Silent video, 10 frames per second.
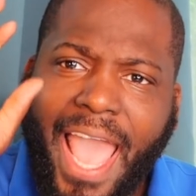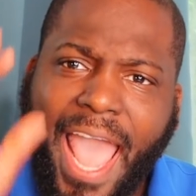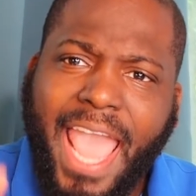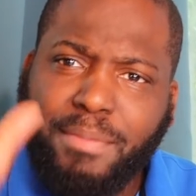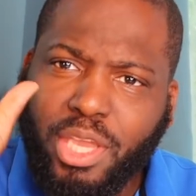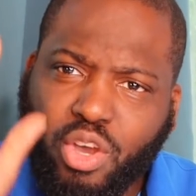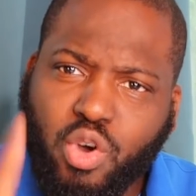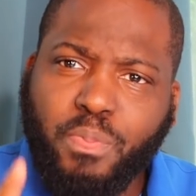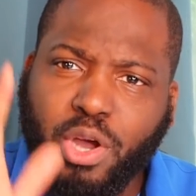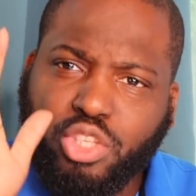Amy
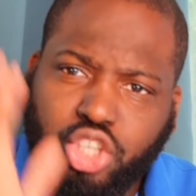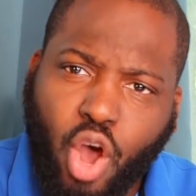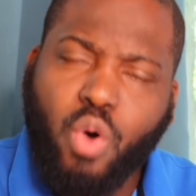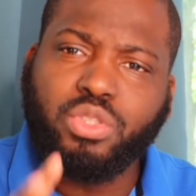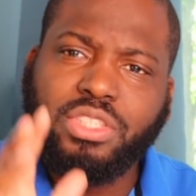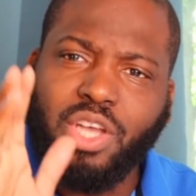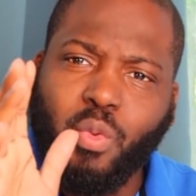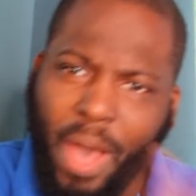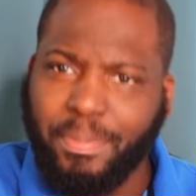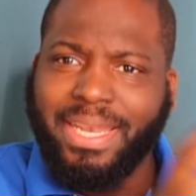Cooper chose to
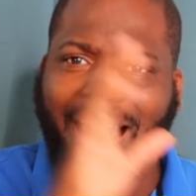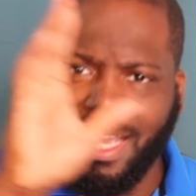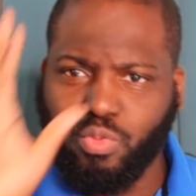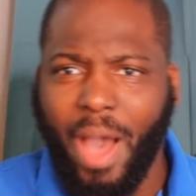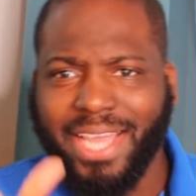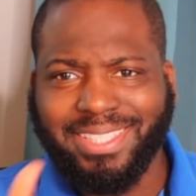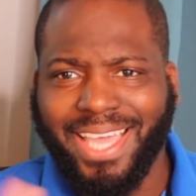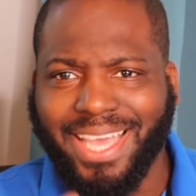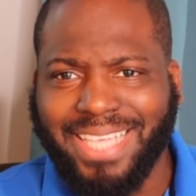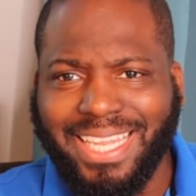weaponize white
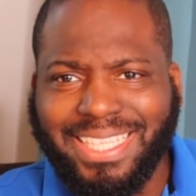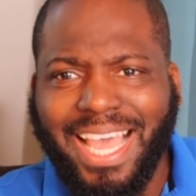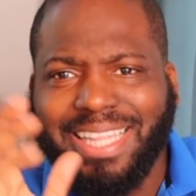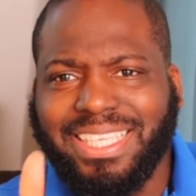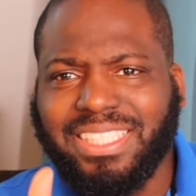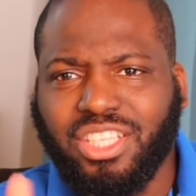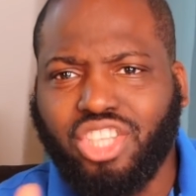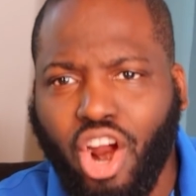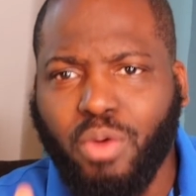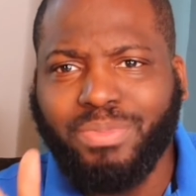tears. And this is a
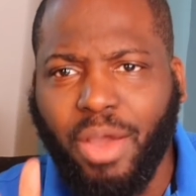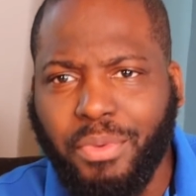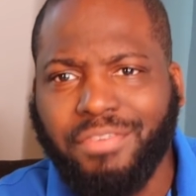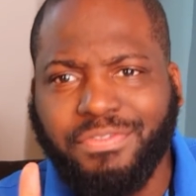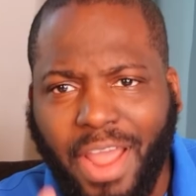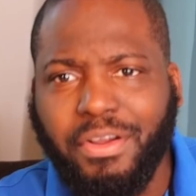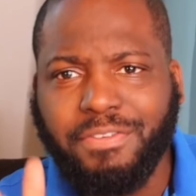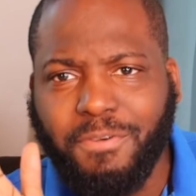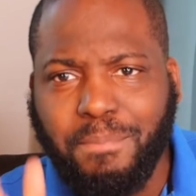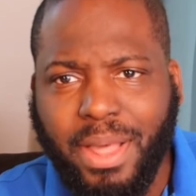term that we're very
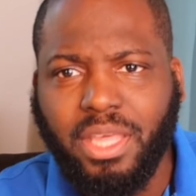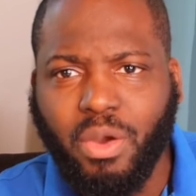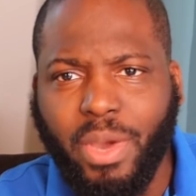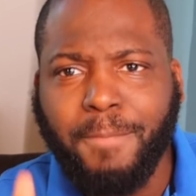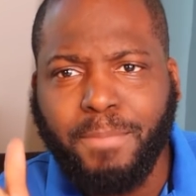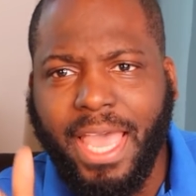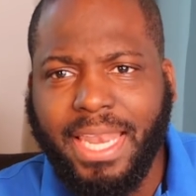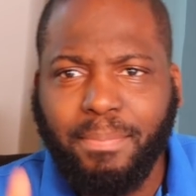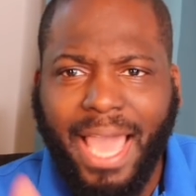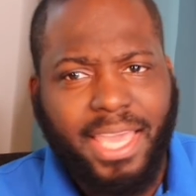familiar with
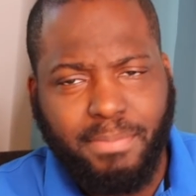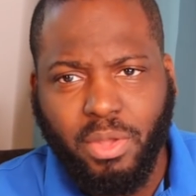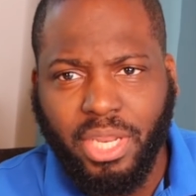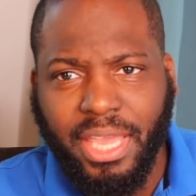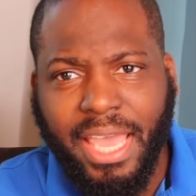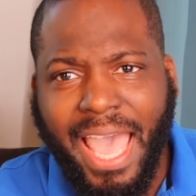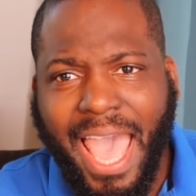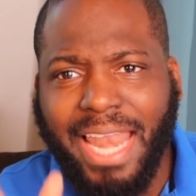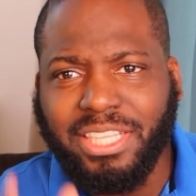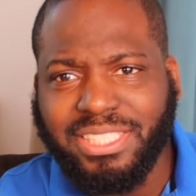in the black community.
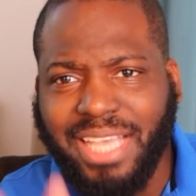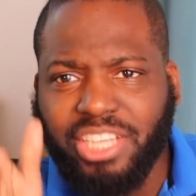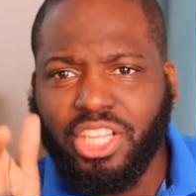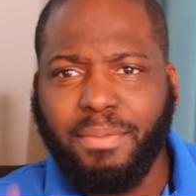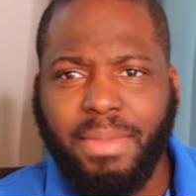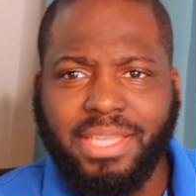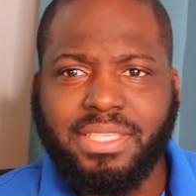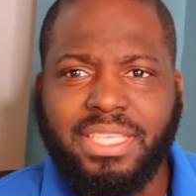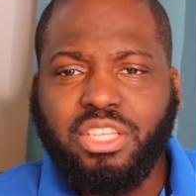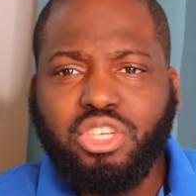And it essentially
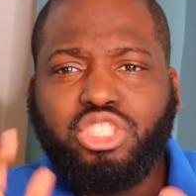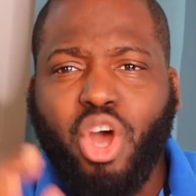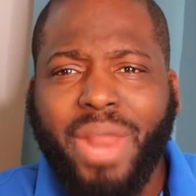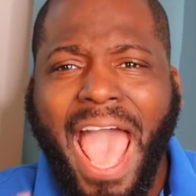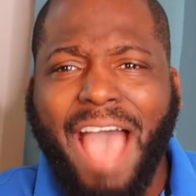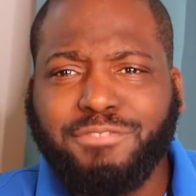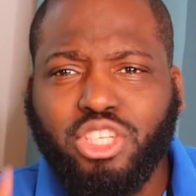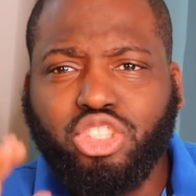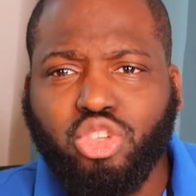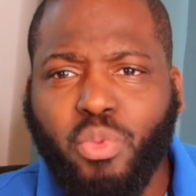means you don't have
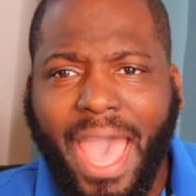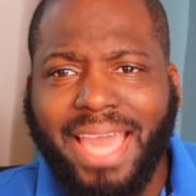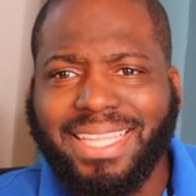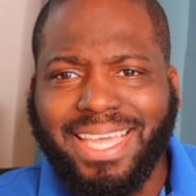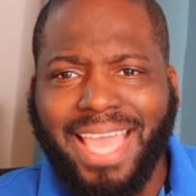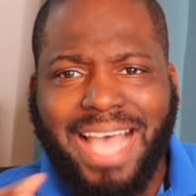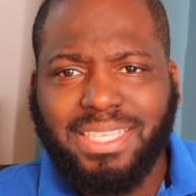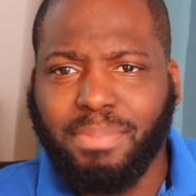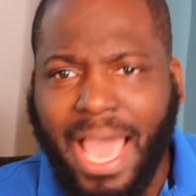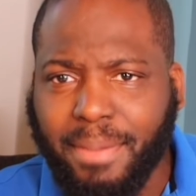to do anything as
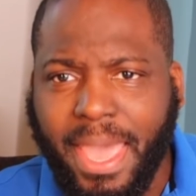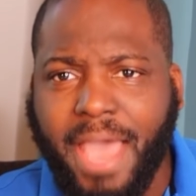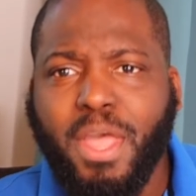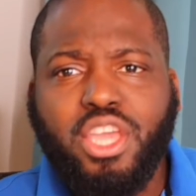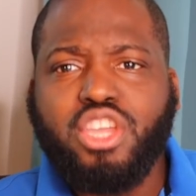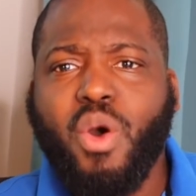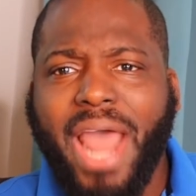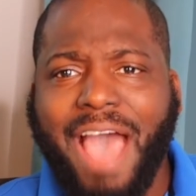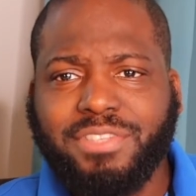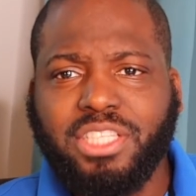a black man. You don't
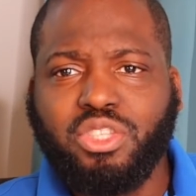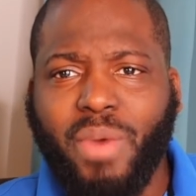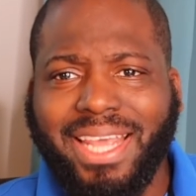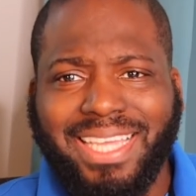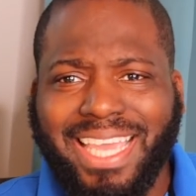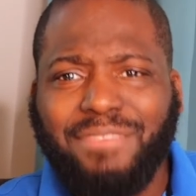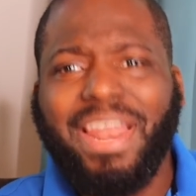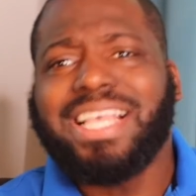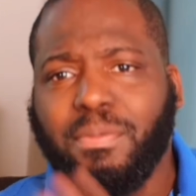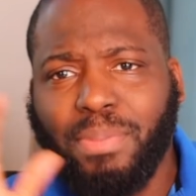have to do anything,
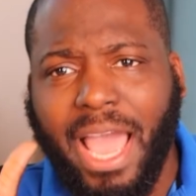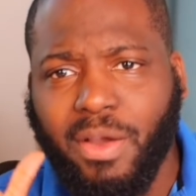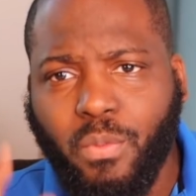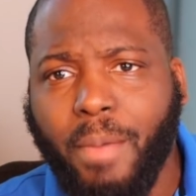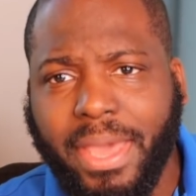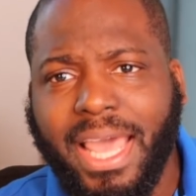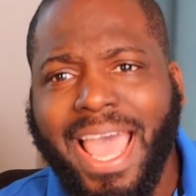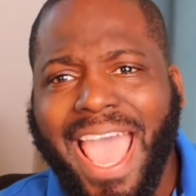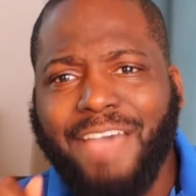even as a black woman.